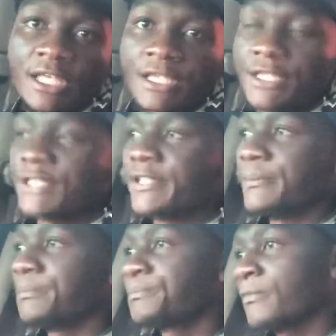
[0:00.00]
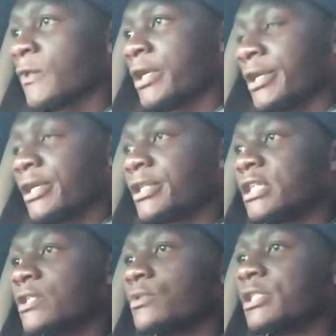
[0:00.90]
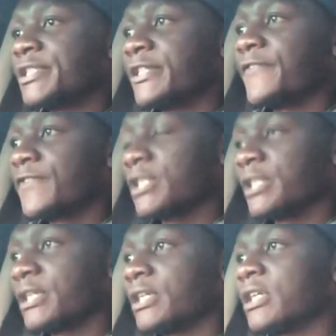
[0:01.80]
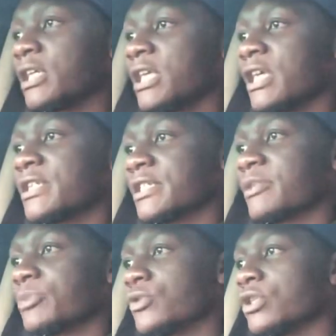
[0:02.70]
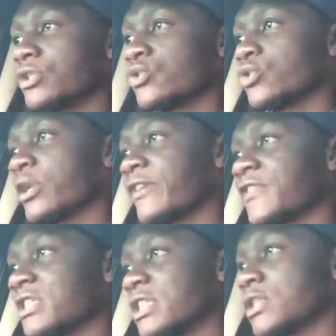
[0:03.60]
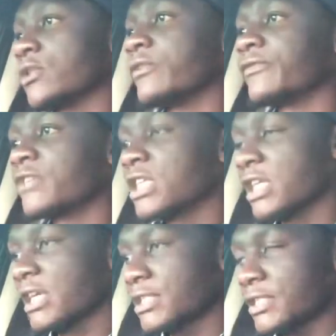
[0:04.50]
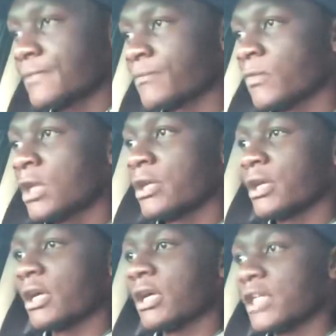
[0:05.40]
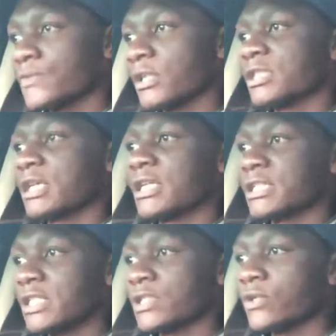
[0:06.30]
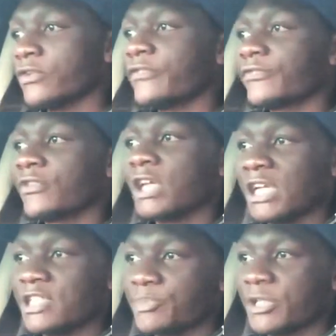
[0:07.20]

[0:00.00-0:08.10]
gear system uh, that will shift uh, gears in between. So you have a set of gears uh, as well as a set of clutch